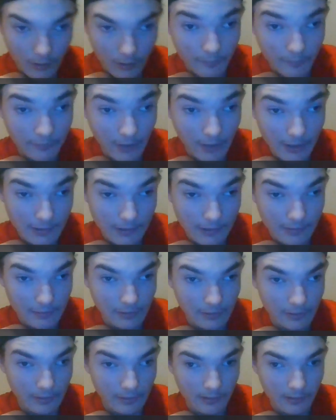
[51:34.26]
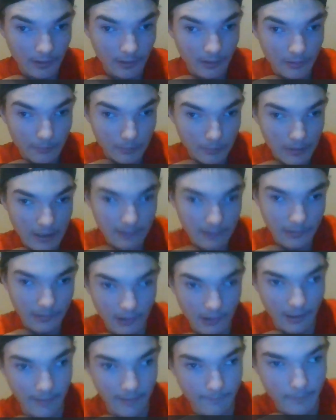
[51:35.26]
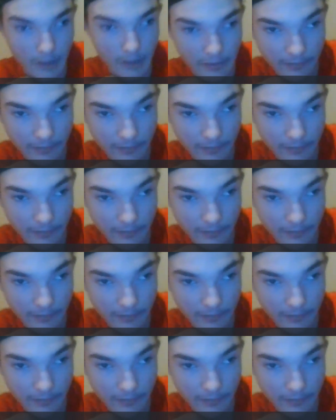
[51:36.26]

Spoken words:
of 1966. Peace and